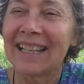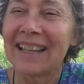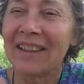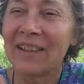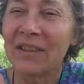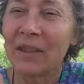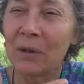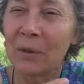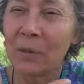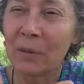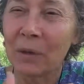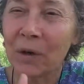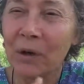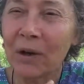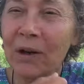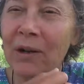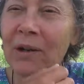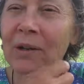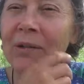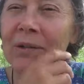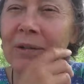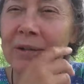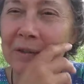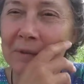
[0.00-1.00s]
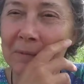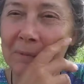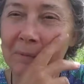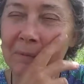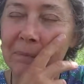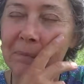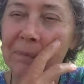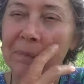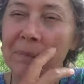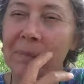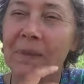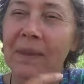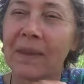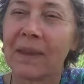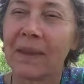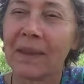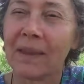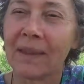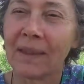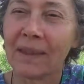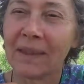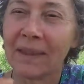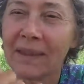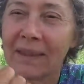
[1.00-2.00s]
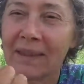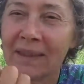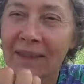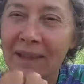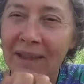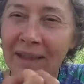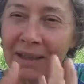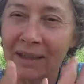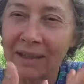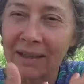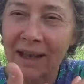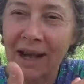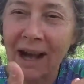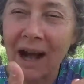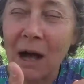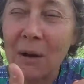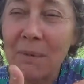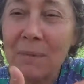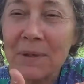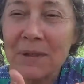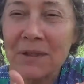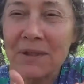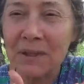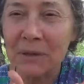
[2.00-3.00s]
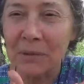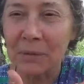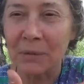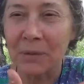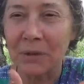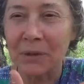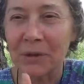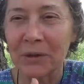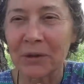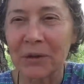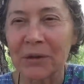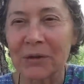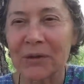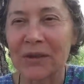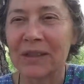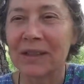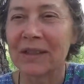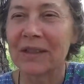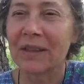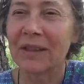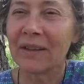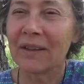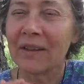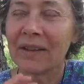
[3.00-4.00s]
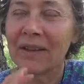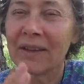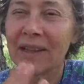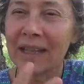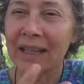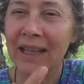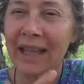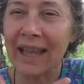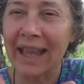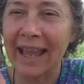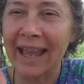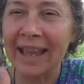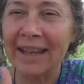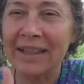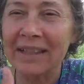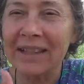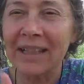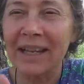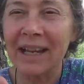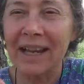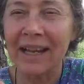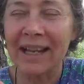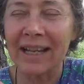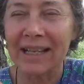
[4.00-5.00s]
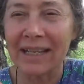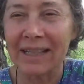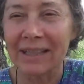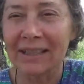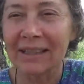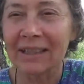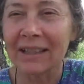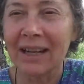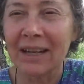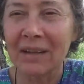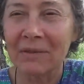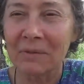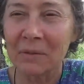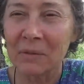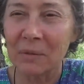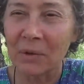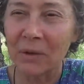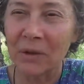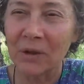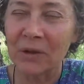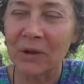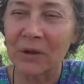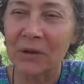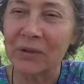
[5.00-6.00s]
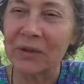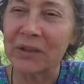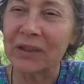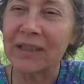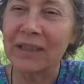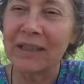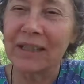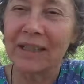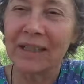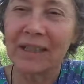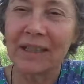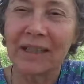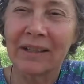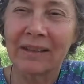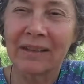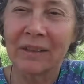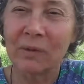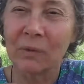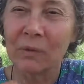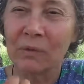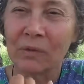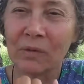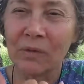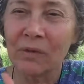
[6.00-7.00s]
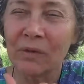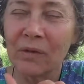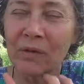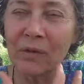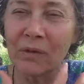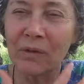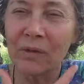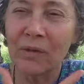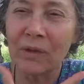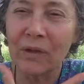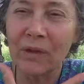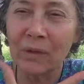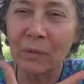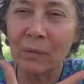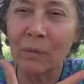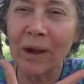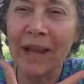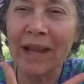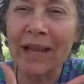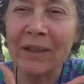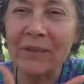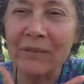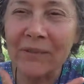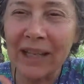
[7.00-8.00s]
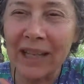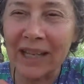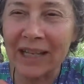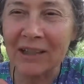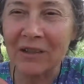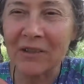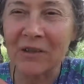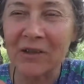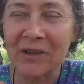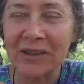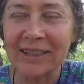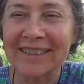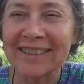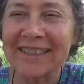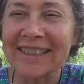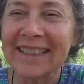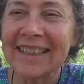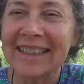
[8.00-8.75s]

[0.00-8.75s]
the world, the opposite world, the anti-love world, the, the way of hatred,